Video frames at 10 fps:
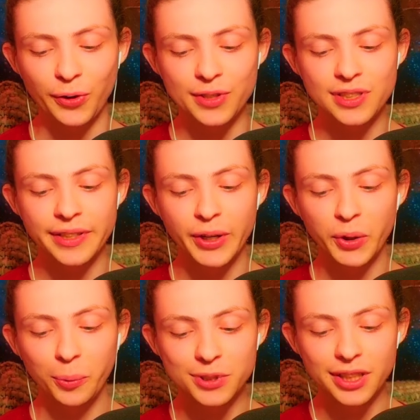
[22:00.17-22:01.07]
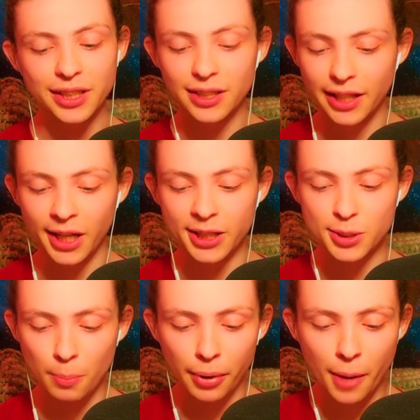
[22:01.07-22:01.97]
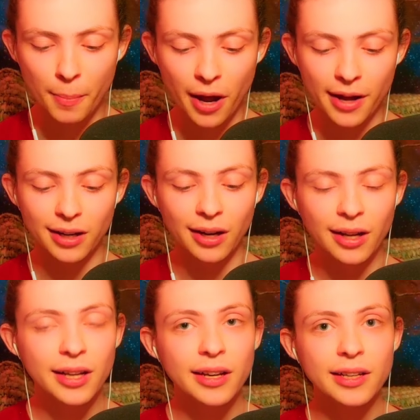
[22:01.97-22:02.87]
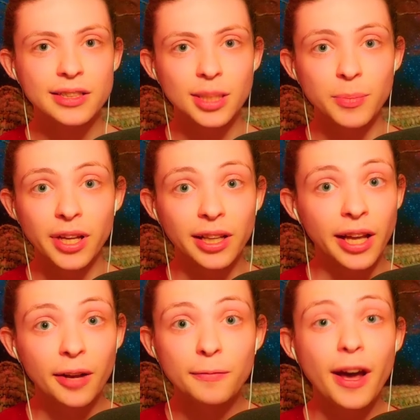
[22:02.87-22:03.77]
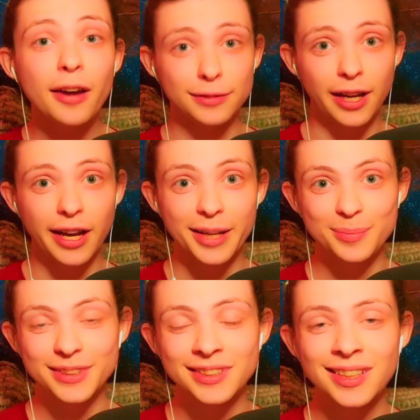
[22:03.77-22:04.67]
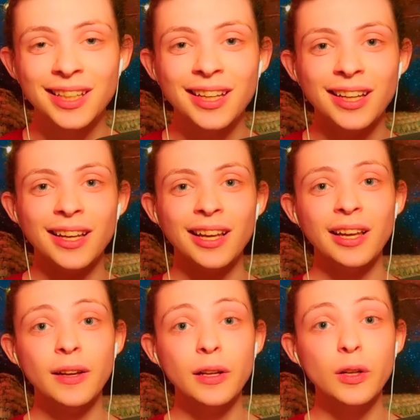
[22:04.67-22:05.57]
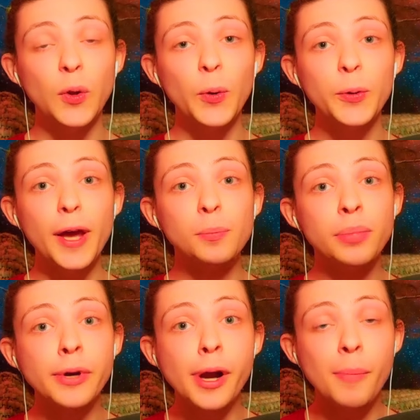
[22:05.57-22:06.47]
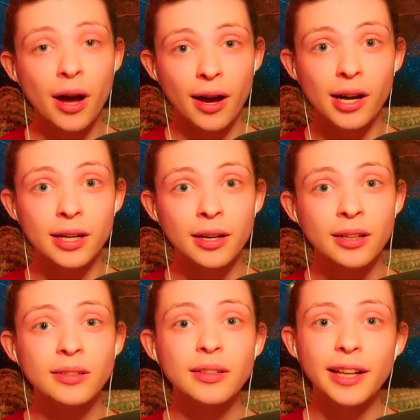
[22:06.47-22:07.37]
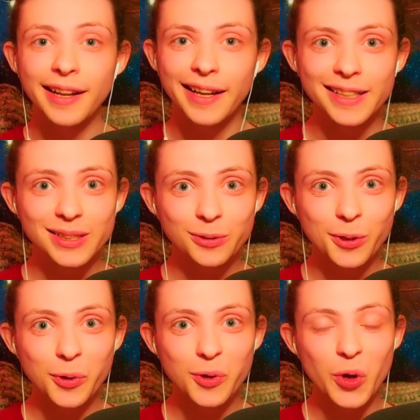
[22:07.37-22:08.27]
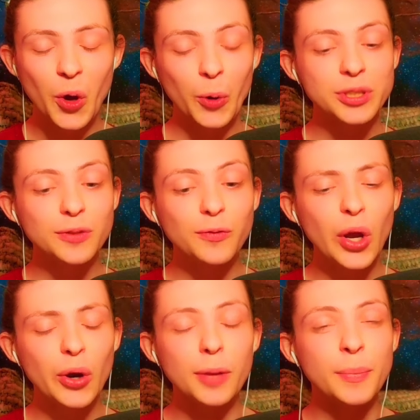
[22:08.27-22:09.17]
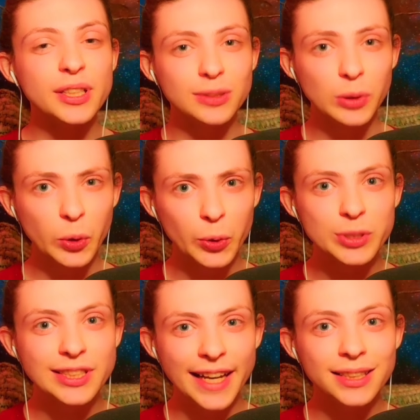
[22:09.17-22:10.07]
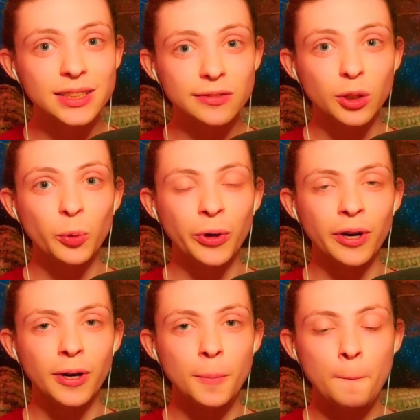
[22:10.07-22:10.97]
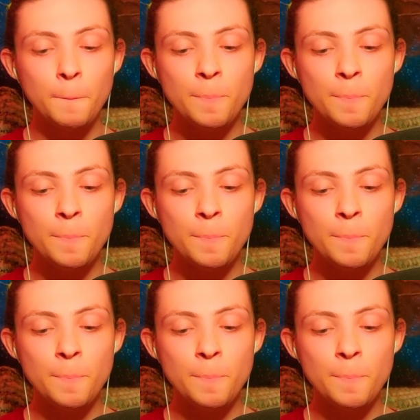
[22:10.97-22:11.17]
verse, which contains Brahman something like 5 times, know that Brahman, in case you don't know, is a very mystical Sanskrit word.